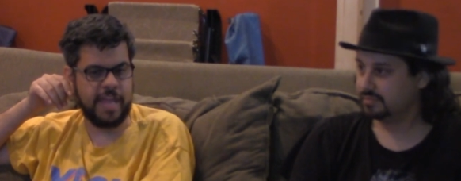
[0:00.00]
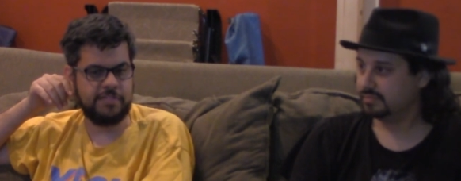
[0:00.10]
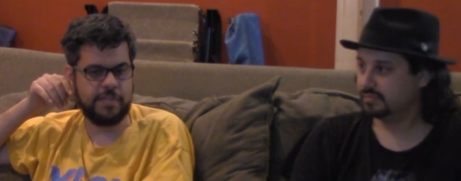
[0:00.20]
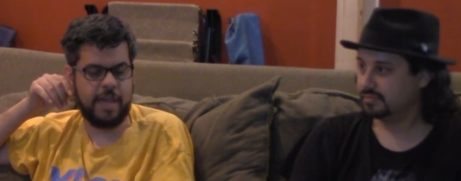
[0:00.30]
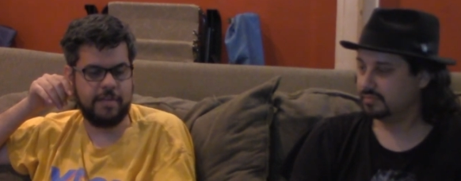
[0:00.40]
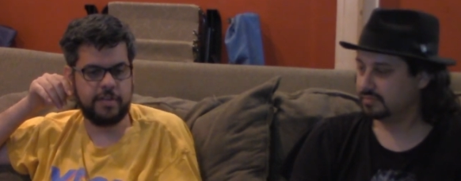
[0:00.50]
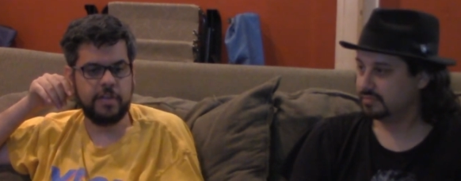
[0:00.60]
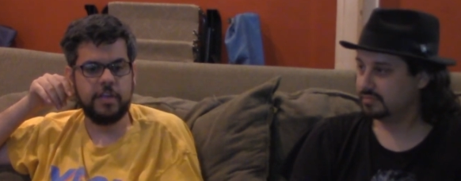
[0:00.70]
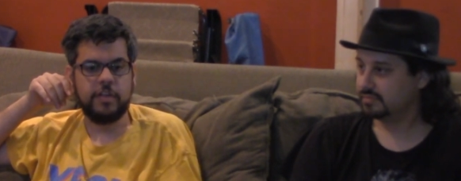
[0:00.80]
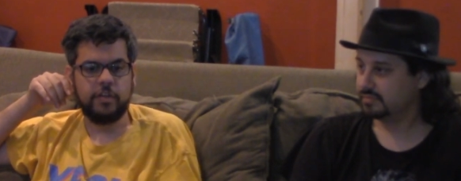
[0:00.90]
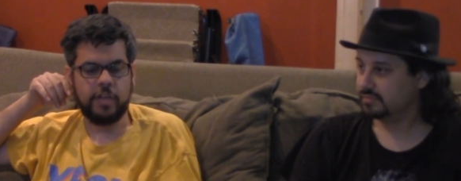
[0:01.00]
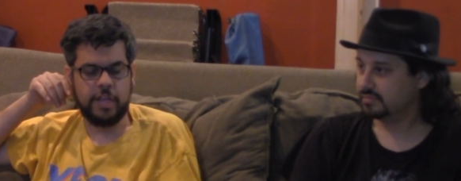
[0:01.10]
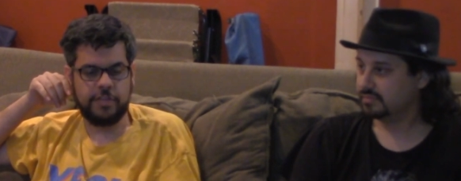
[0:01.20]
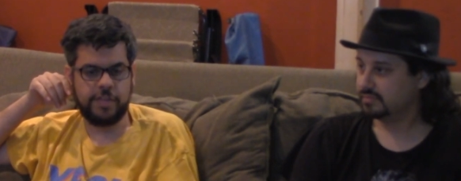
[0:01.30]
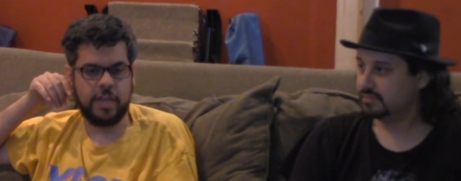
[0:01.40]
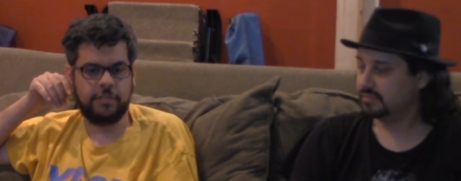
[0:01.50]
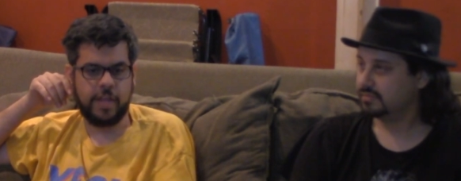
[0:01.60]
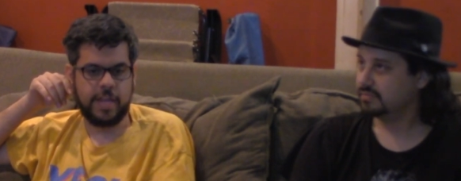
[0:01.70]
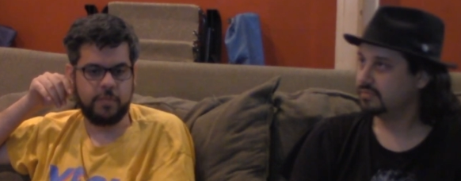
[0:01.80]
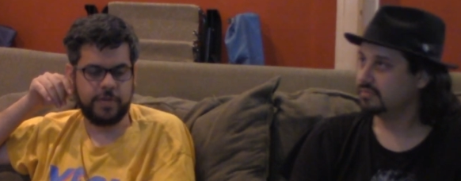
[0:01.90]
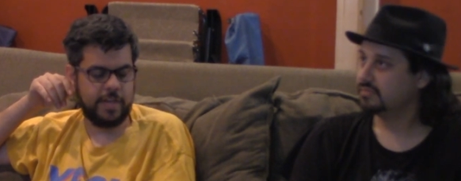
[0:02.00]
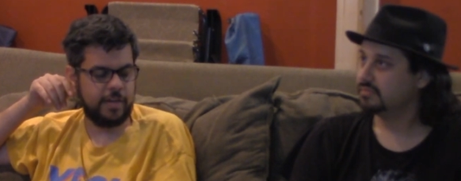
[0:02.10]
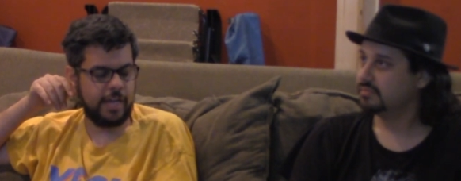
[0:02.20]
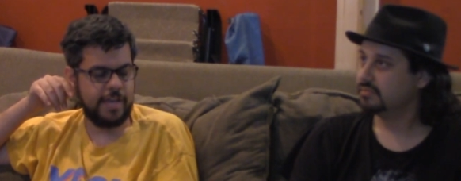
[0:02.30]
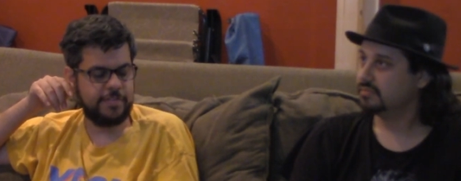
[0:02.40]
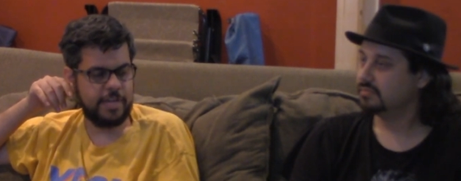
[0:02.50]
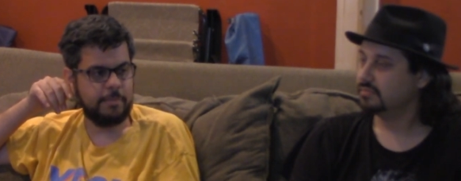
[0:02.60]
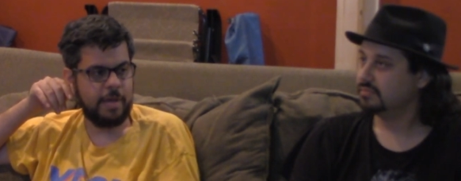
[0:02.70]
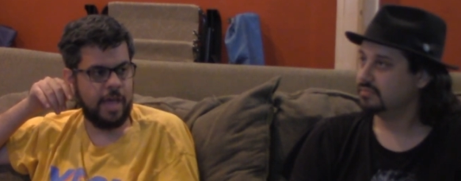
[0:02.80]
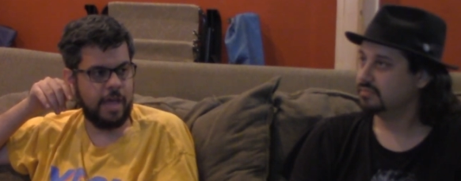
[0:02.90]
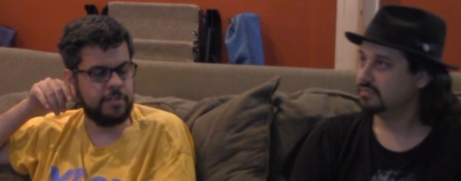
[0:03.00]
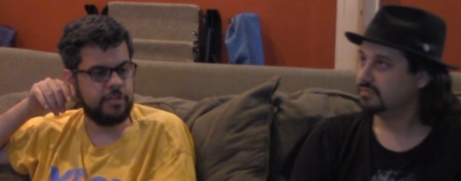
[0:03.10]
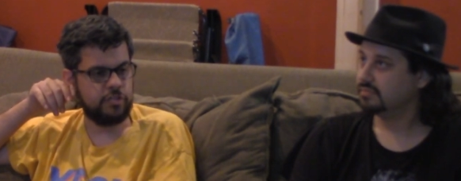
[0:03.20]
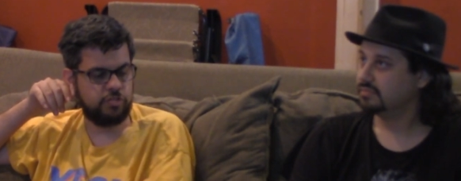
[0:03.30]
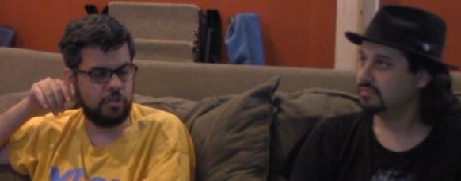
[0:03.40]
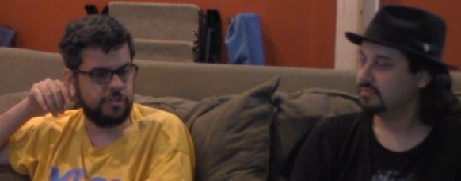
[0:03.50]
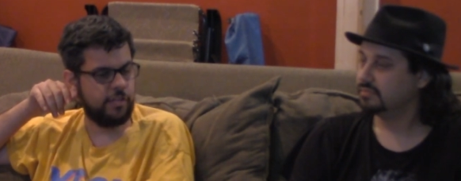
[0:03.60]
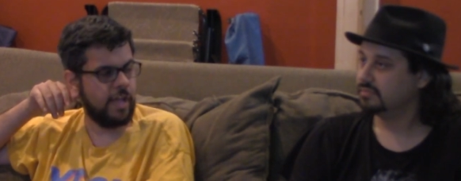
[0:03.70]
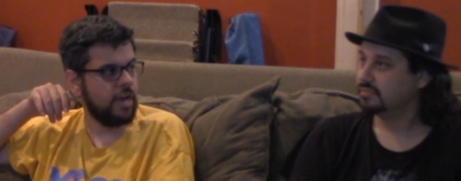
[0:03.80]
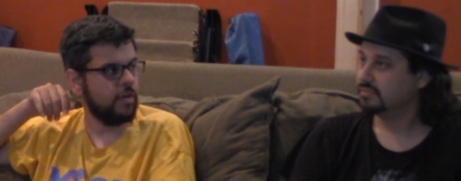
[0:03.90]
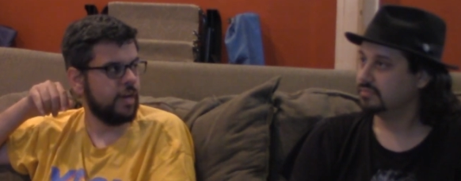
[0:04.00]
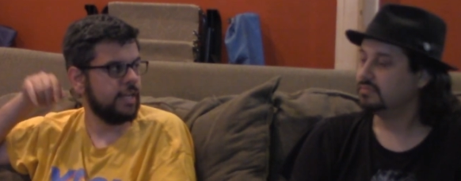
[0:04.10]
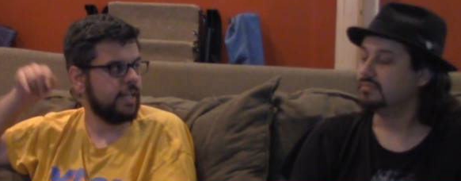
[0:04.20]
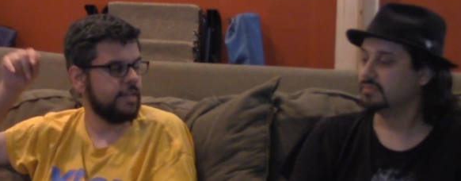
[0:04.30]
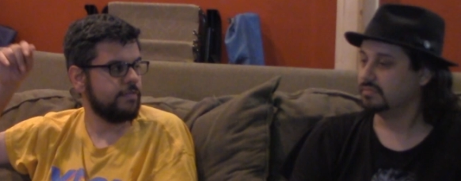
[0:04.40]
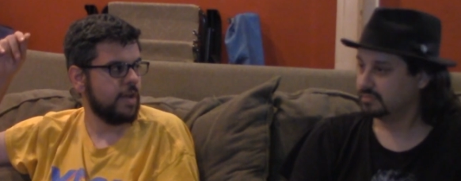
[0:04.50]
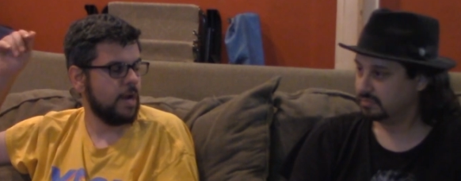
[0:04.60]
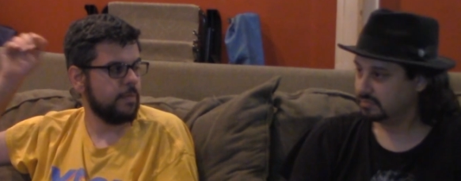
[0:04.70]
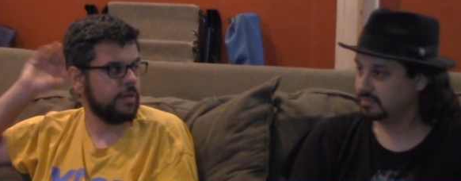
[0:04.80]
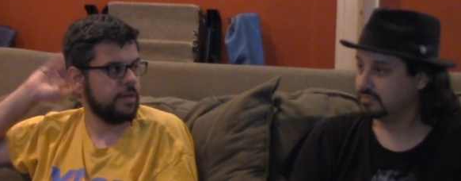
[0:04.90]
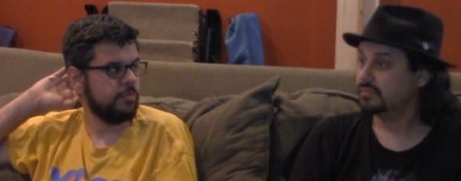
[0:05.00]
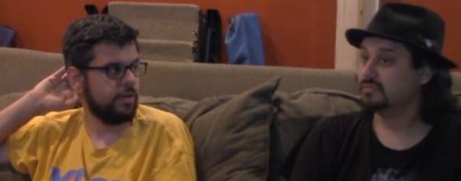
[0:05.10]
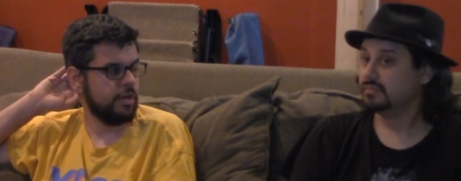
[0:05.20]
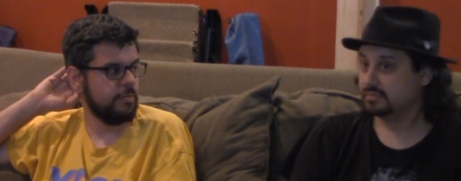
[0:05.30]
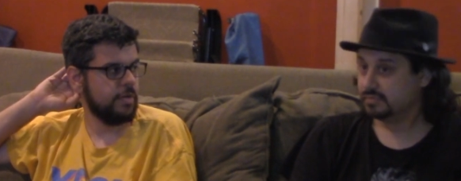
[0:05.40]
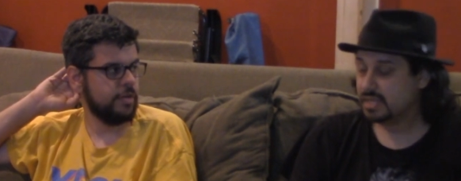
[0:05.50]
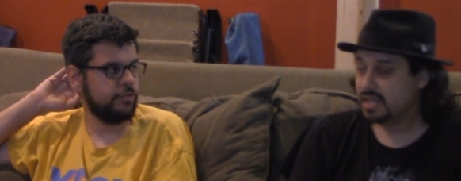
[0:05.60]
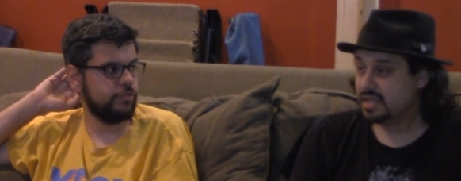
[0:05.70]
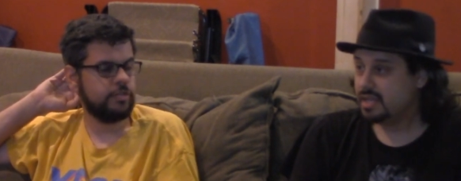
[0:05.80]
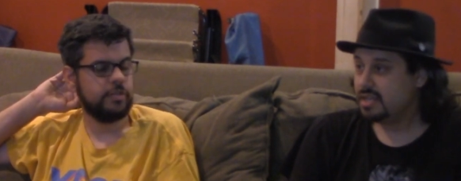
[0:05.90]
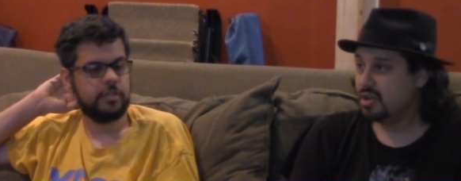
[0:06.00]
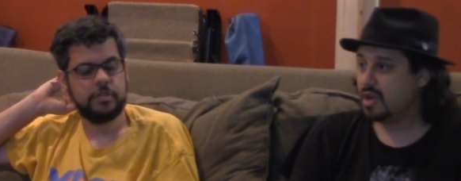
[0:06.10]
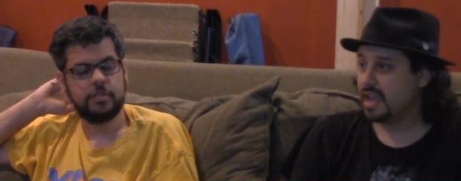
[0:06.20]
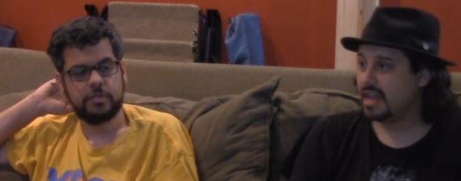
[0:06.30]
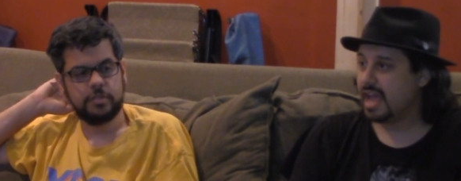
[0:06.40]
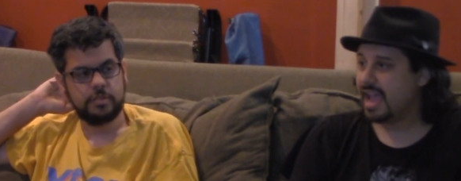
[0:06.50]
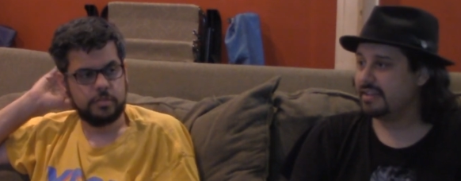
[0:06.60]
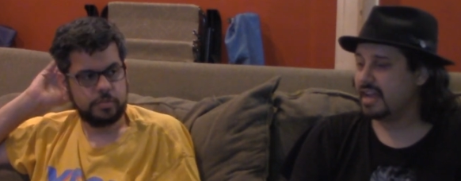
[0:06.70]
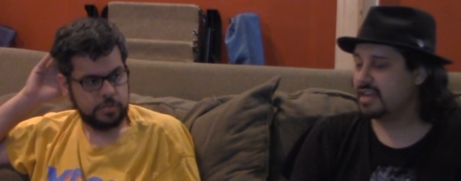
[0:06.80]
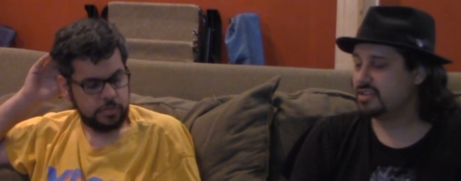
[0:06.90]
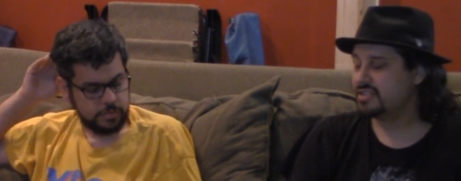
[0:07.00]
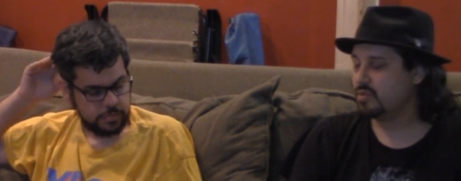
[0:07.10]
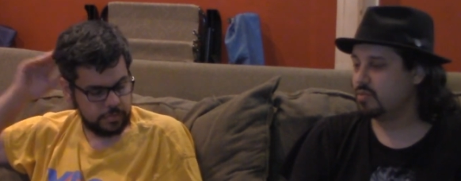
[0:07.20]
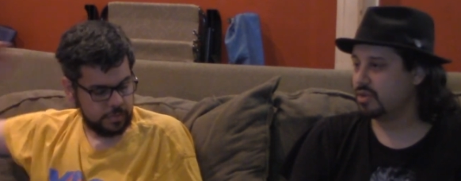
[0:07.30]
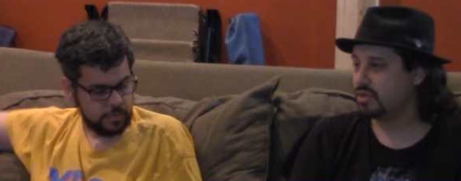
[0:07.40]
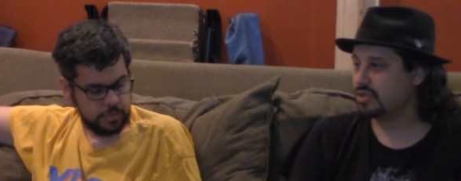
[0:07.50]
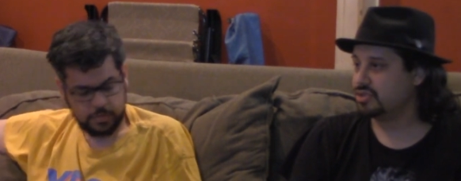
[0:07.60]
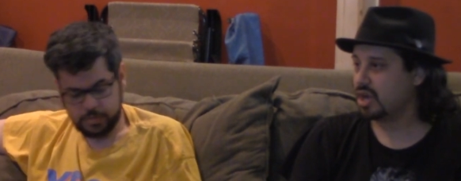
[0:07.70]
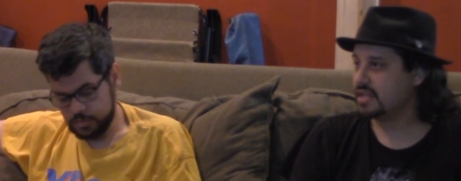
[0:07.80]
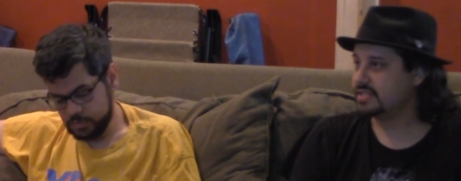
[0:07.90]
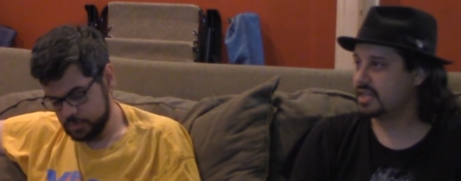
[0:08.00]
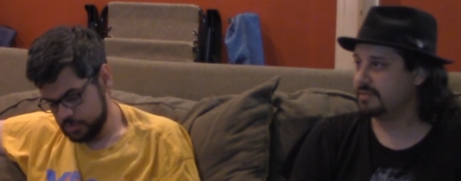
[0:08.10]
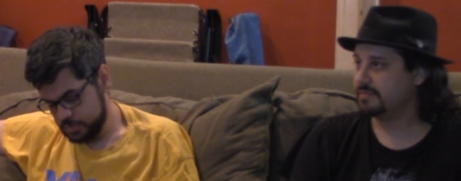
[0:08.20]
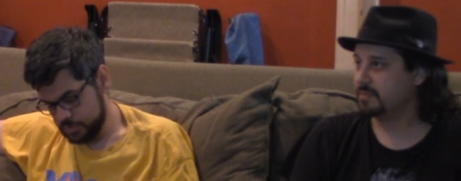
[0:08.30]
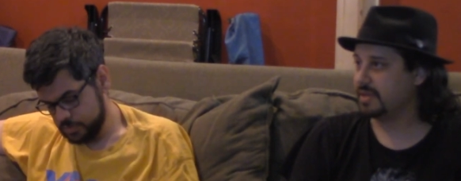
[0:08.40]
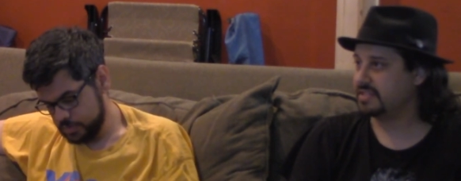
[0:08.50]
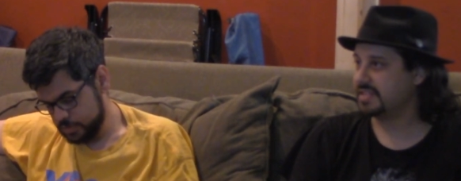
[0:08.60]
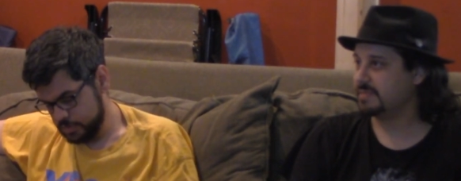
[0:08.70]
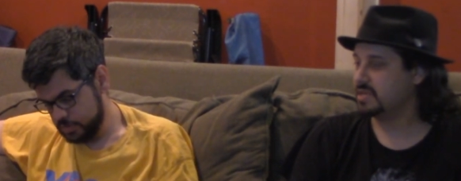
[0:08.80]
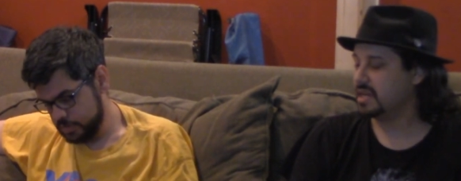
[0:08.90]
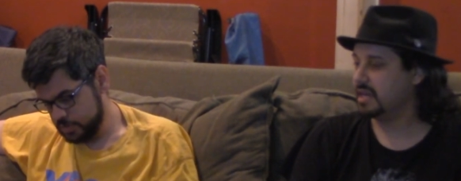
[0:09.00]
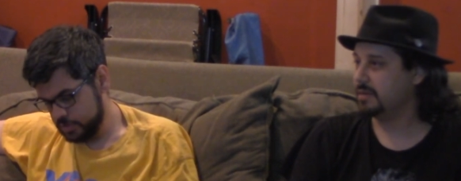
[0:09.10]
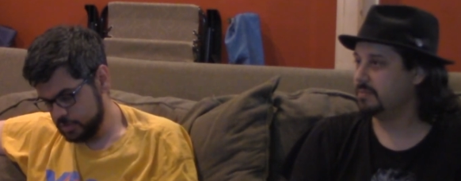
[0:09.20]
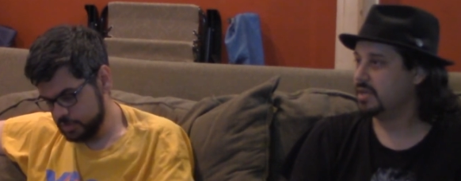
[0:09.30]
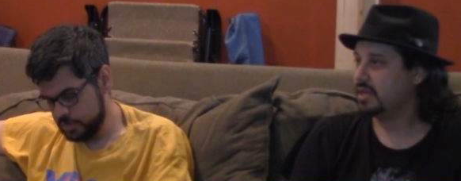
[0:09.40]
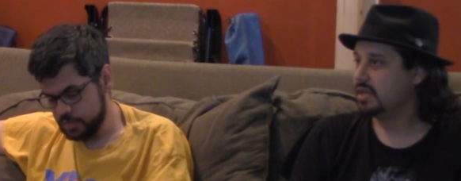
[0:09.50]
Speaker 1: that, instead of like what the other guy is saying about having to trust Lyra and the Alethiometer, pretty much.
Speaker 2: You know, and I understand where John's coming from, but at the same time,